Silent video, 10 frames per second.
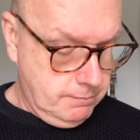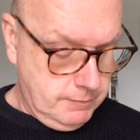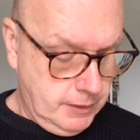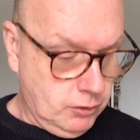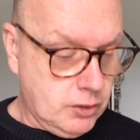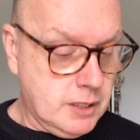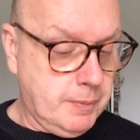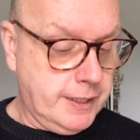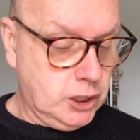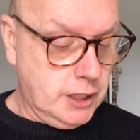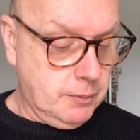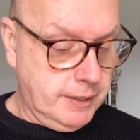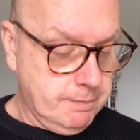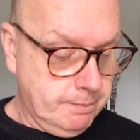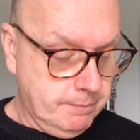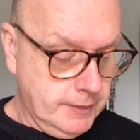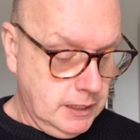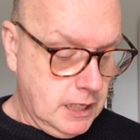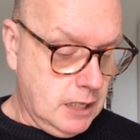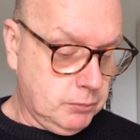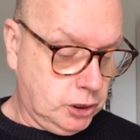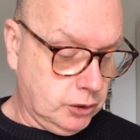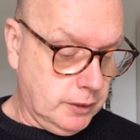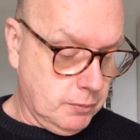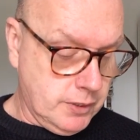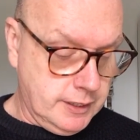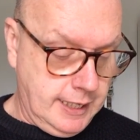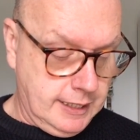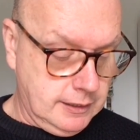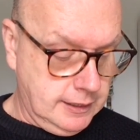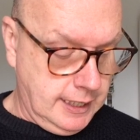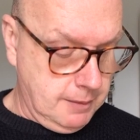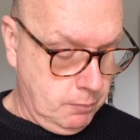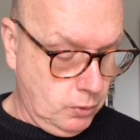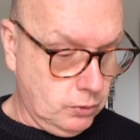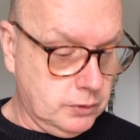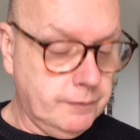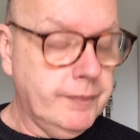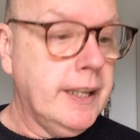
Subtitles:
lost the page anyway. I'm sure it wasn't that important.